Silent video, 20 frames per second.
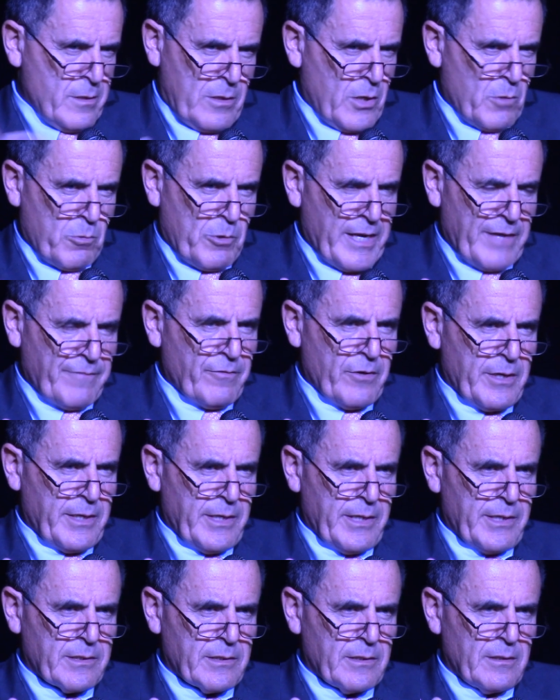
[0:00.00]
whatever it
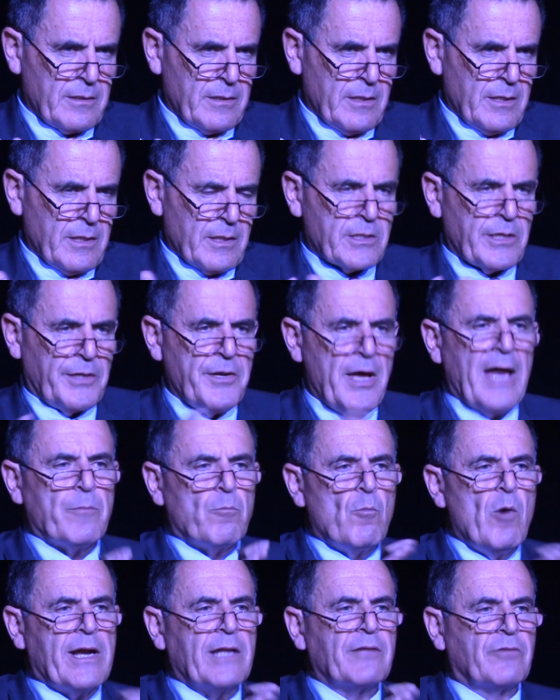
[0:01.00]
is, to
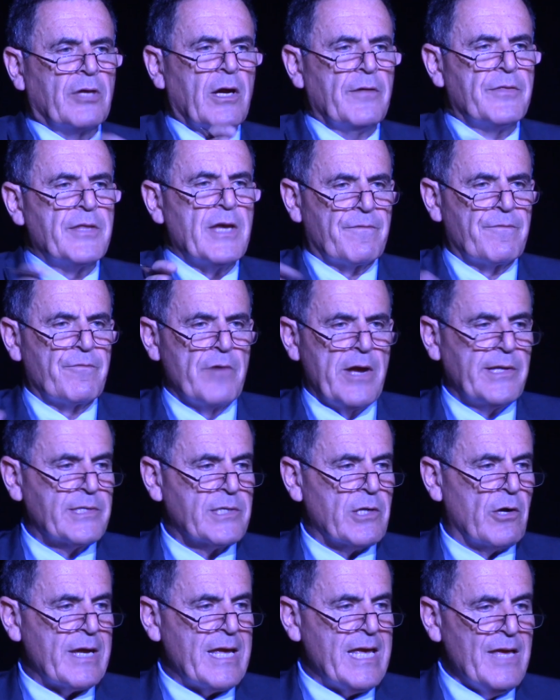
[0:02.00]
not want to tell their
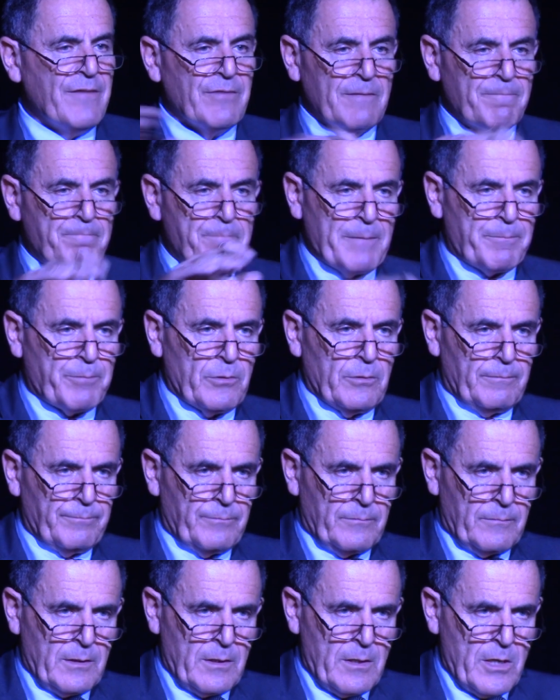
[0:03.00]
friends or even people